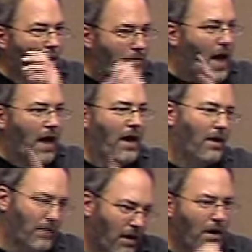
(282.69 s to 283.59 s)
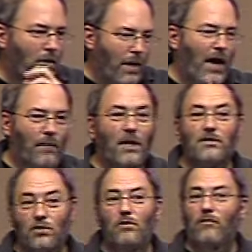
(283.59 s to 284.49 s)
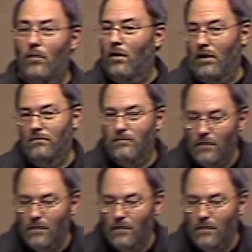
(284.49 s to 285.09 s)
bam, bam, that's 2 and 4.